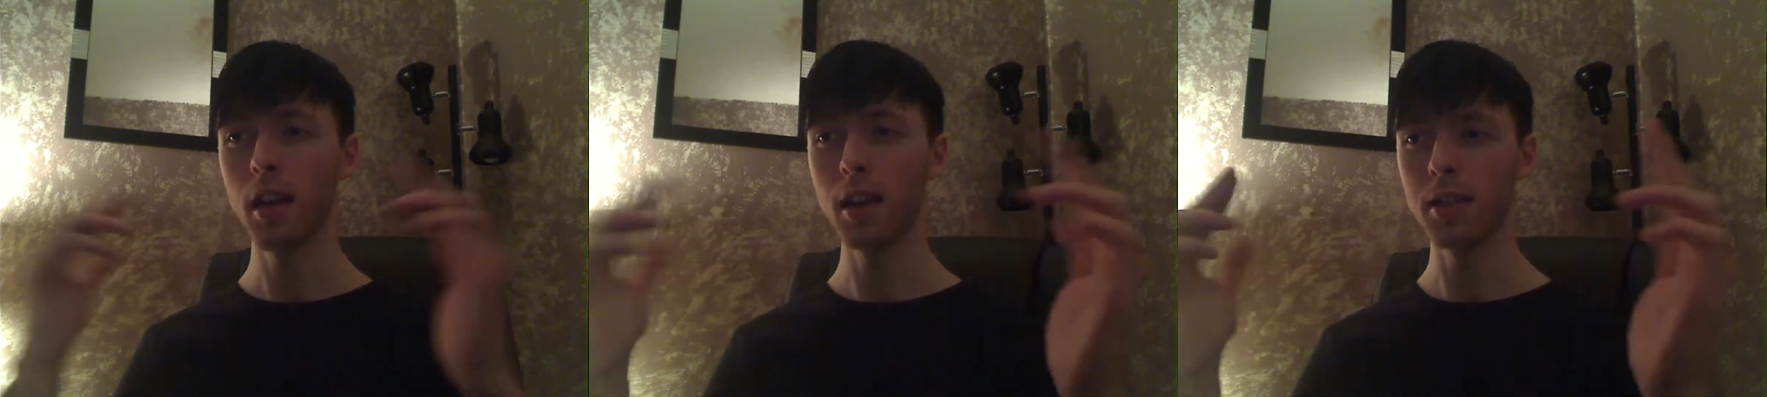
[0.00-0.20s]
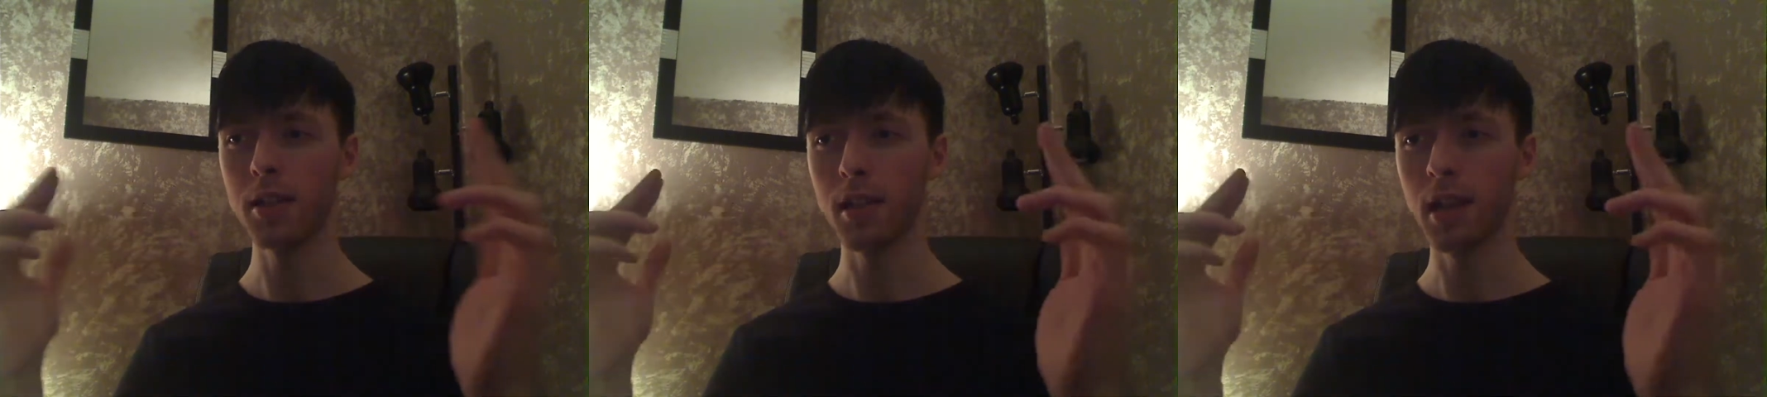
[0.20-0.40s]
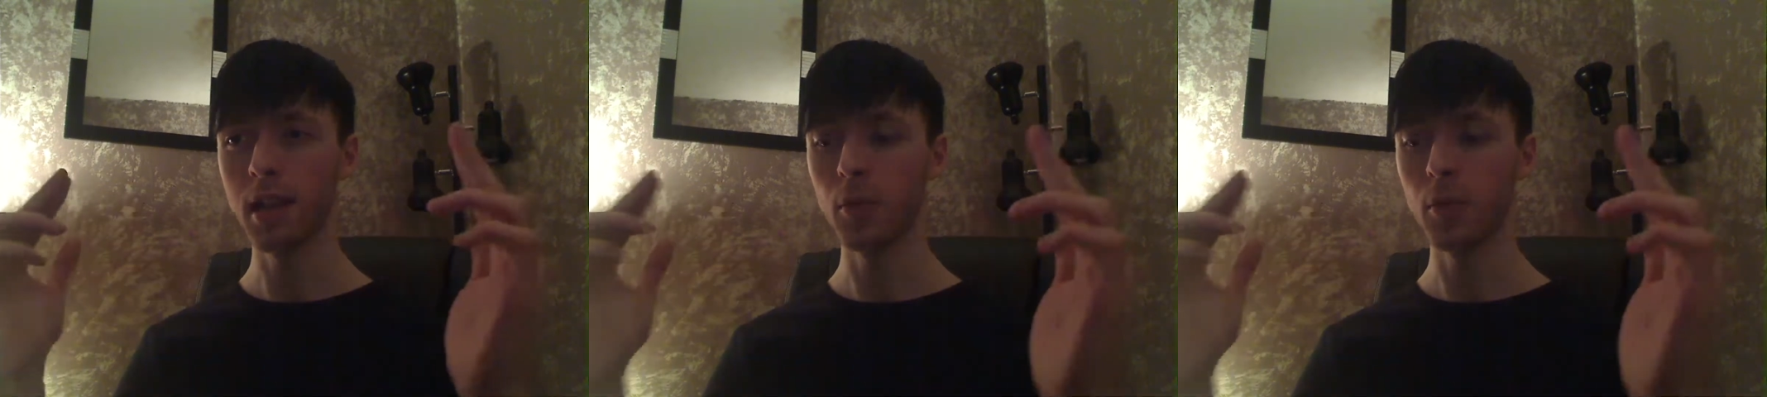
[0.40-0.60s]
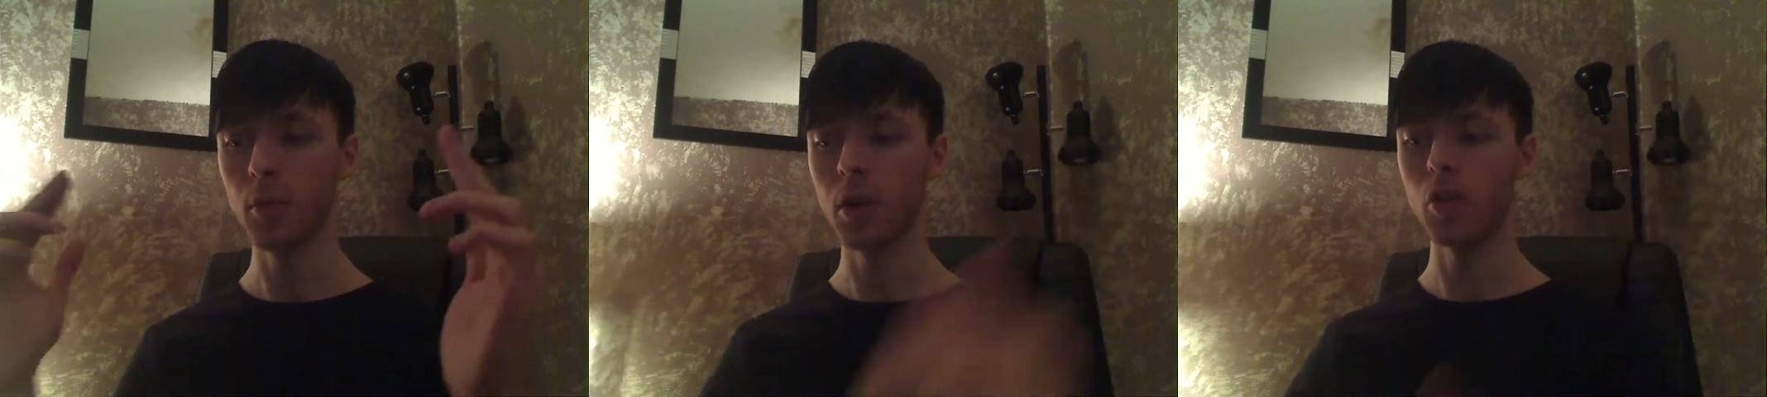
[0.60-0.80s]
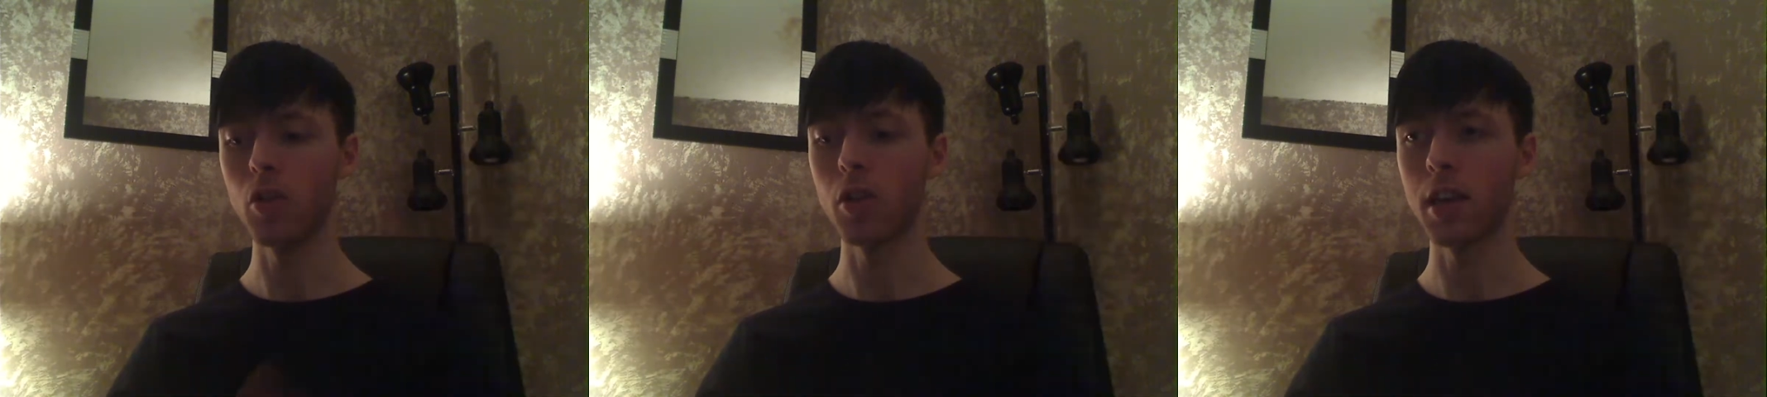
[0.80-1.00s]
and tonight we
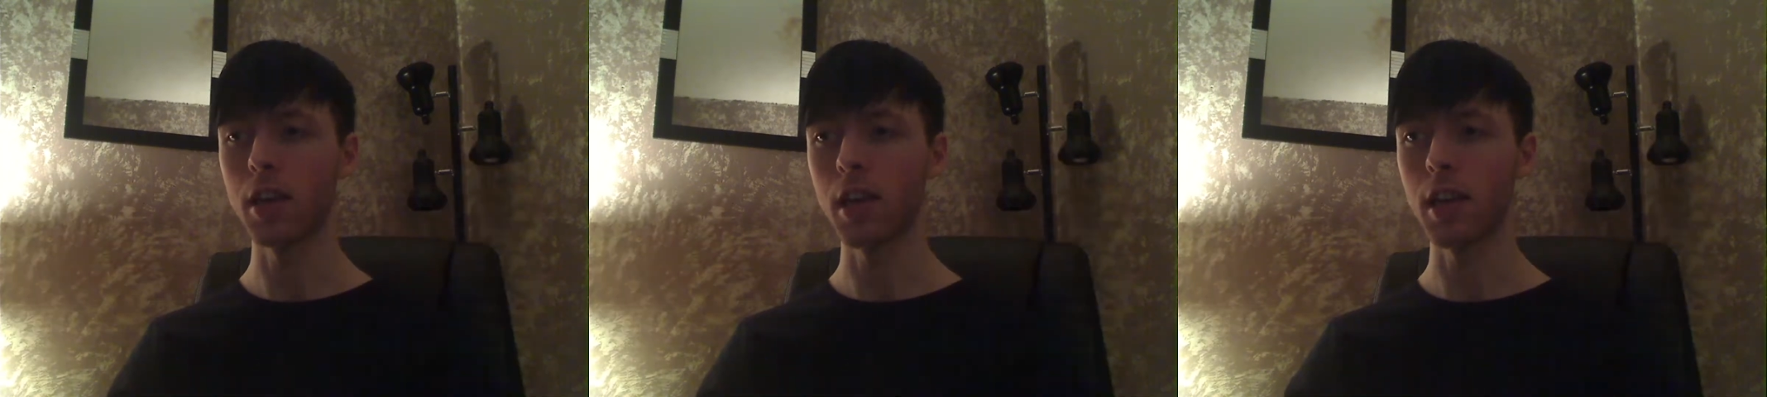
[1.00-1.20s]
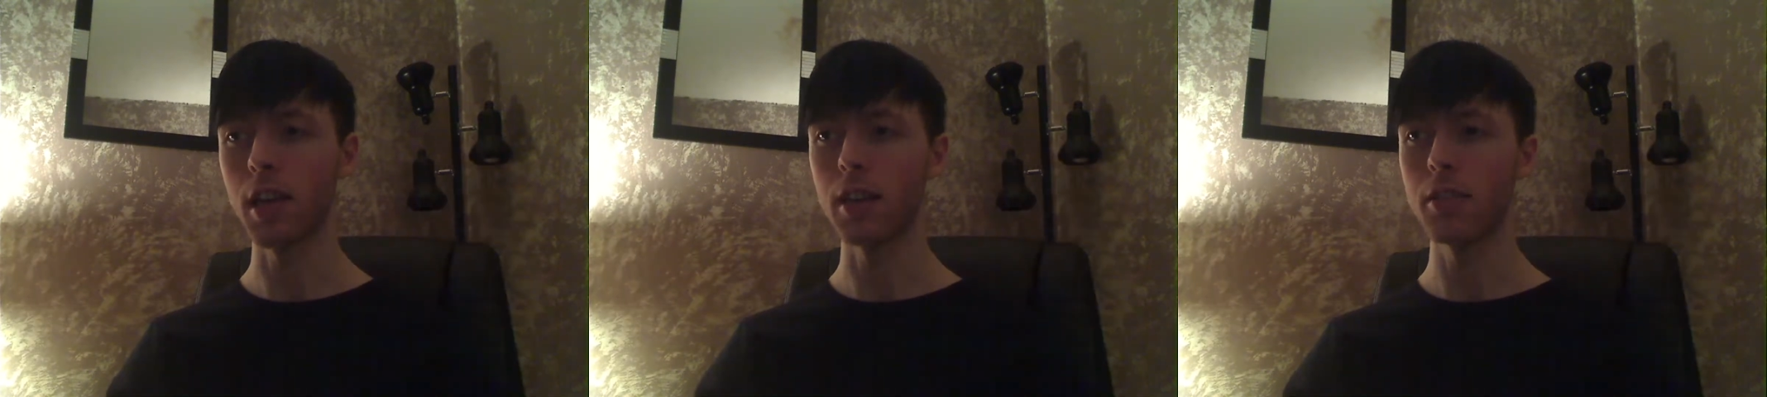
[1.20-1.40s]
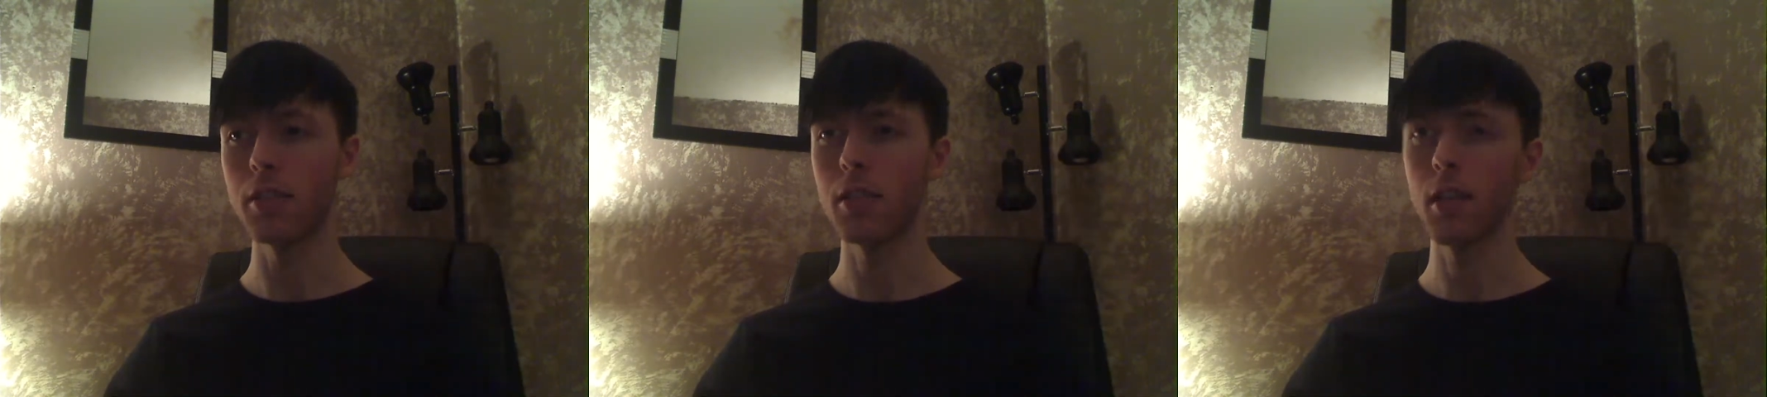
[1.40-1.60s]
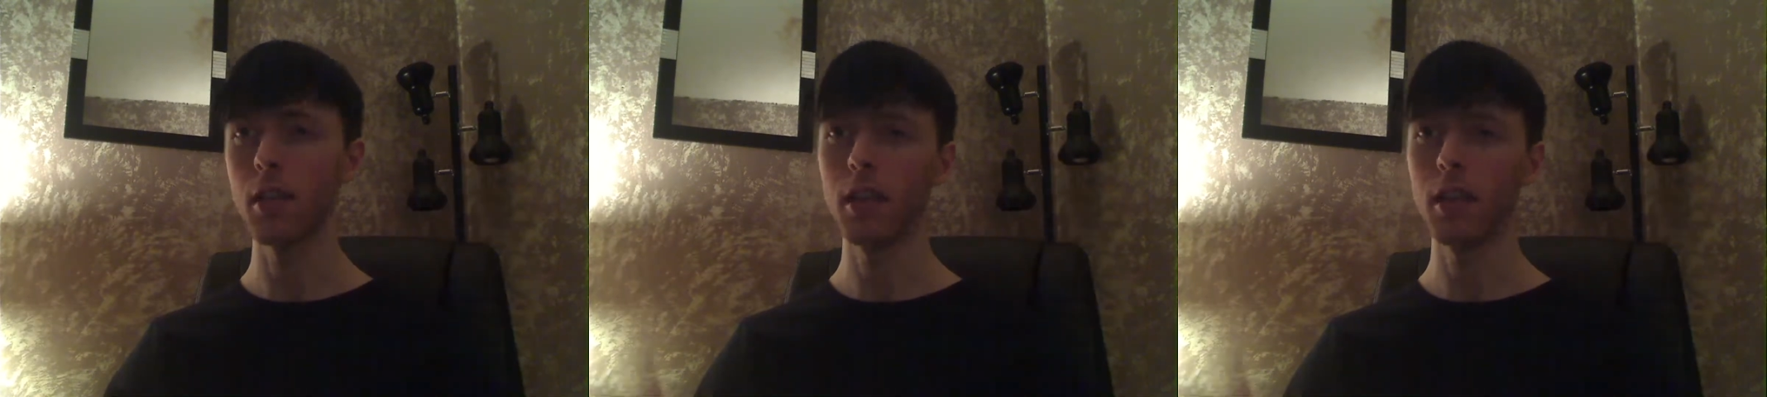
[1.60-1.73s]
are looking at